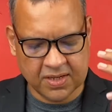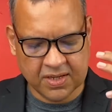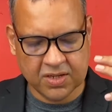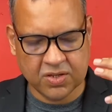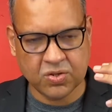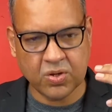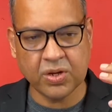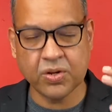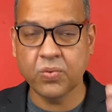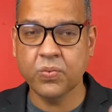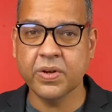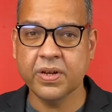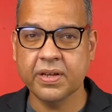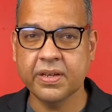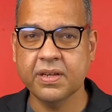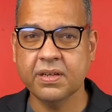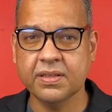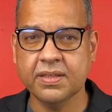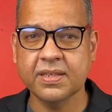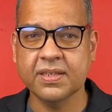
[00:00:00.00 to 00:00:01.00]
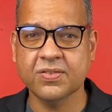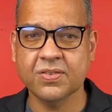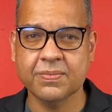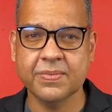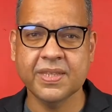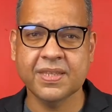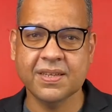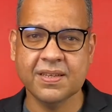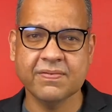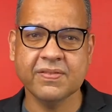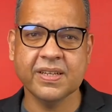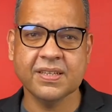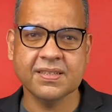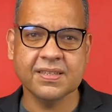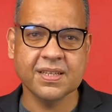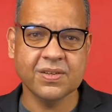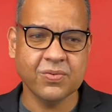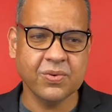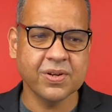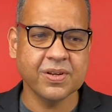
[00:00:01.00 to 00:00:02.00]
So I know one of the good things for me to invest
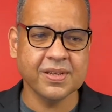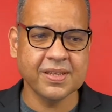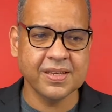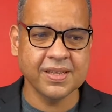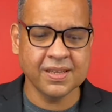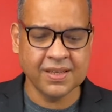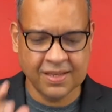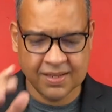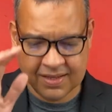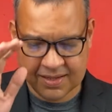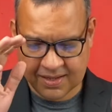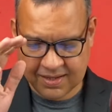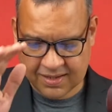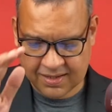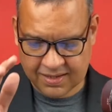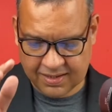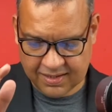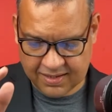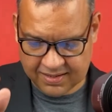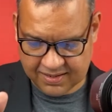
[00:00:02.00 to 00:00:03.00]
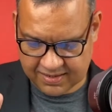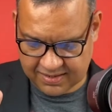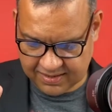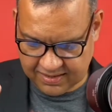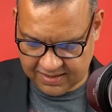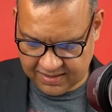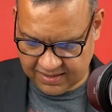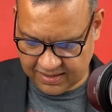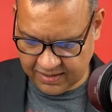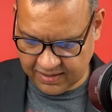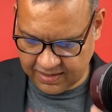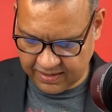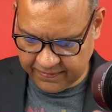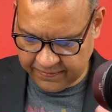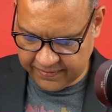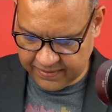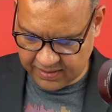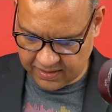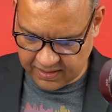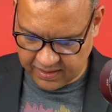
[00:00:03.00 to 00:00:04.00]
in one day is a
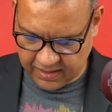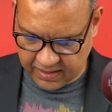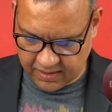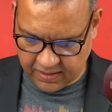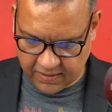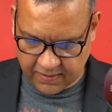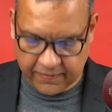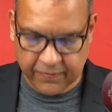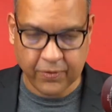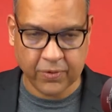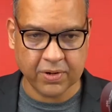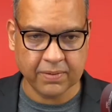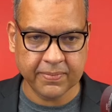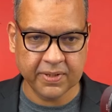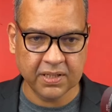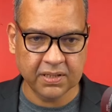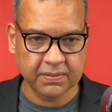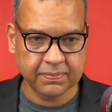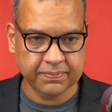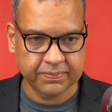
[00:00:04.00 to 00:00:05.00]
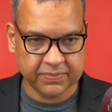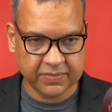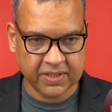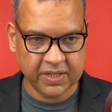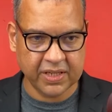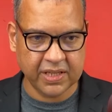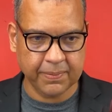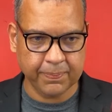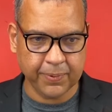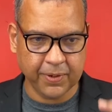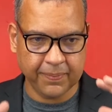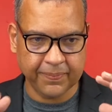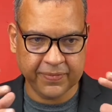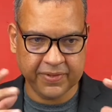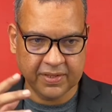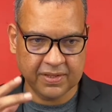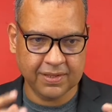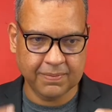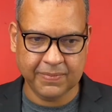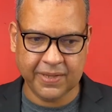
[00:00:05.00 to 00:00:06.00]
fairly kind of affordable
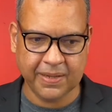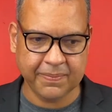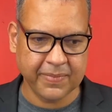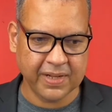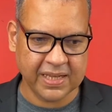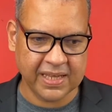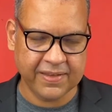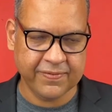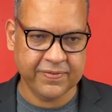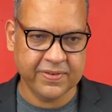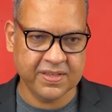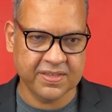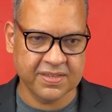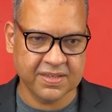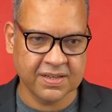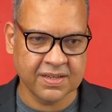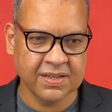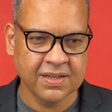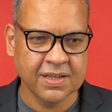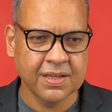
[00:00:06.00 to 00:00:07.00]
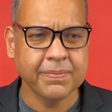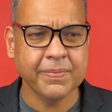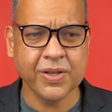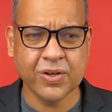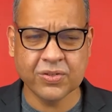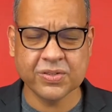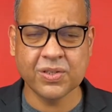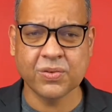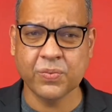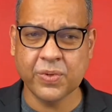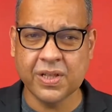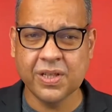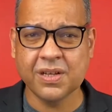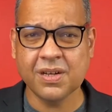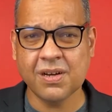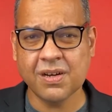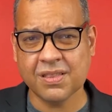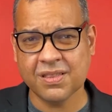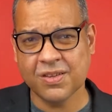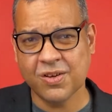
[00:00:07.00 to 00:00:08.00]
teleprompter to make my life easier, because it will
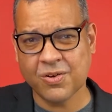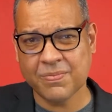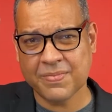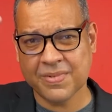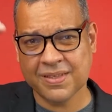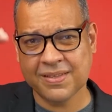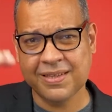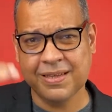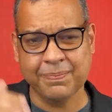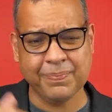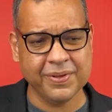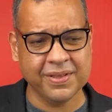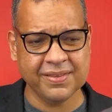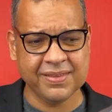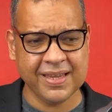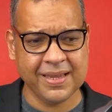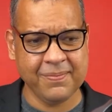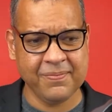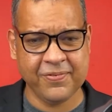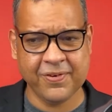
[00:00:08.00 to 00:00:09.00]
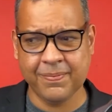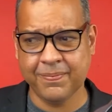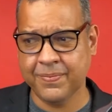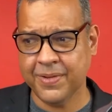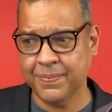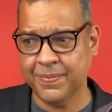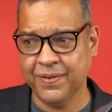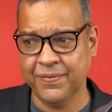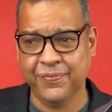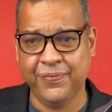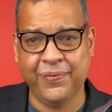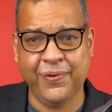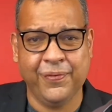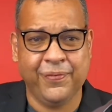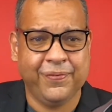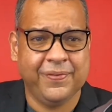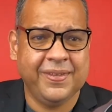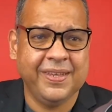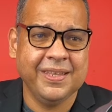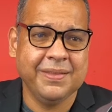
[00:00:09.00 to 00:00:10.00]
cut down my taping time from maybe
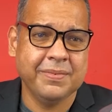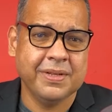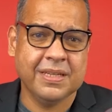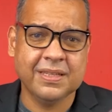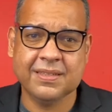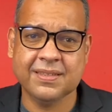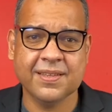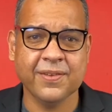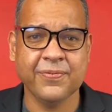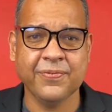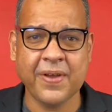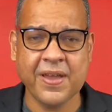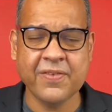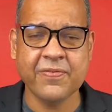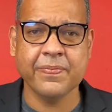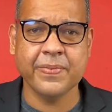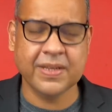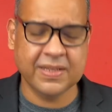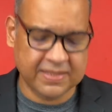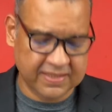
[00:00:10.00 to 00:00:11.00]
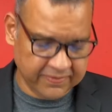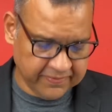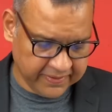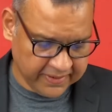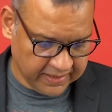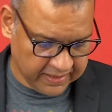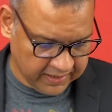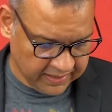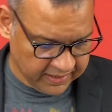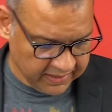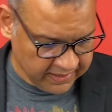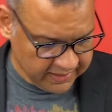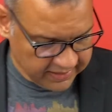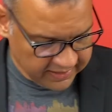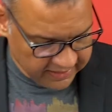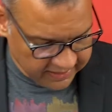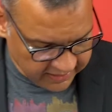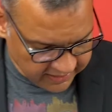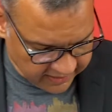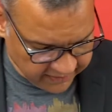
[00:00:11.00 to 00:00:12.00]
15 minutes to 5 minutes if
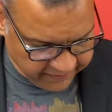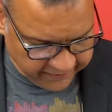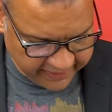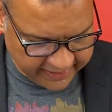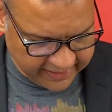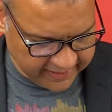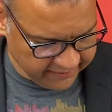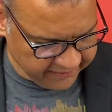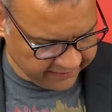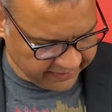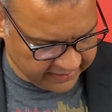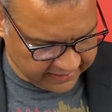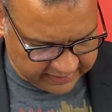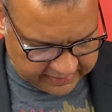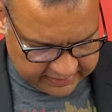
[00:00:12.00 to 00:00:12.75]
I have that.